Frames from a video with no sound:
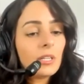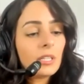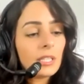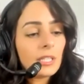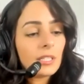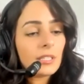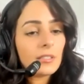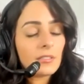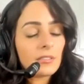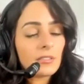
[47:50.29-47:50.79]

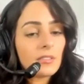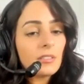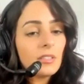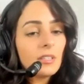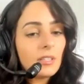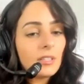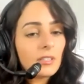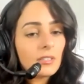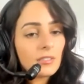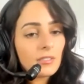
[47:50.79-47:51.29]
is
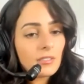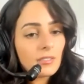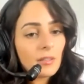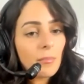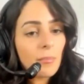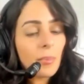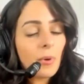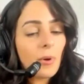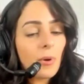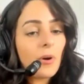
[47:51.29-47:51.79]

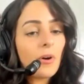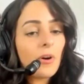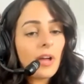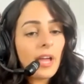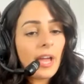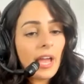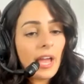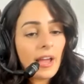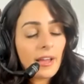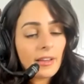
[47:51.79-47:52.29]
simple
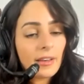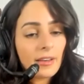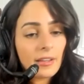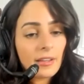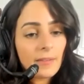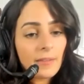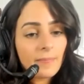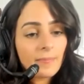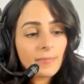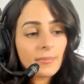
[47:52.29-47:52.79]
and
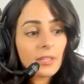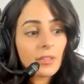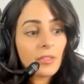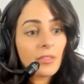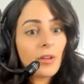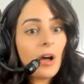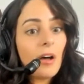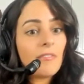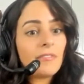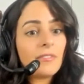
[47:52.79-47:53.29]

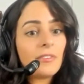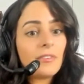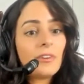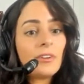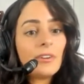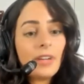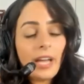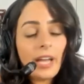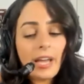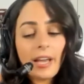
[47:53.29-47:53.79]

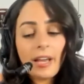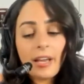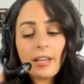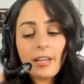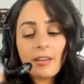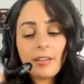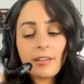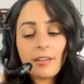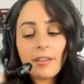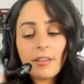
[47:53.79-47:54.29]
thoughtful
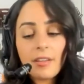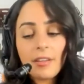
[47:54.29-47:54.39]
and,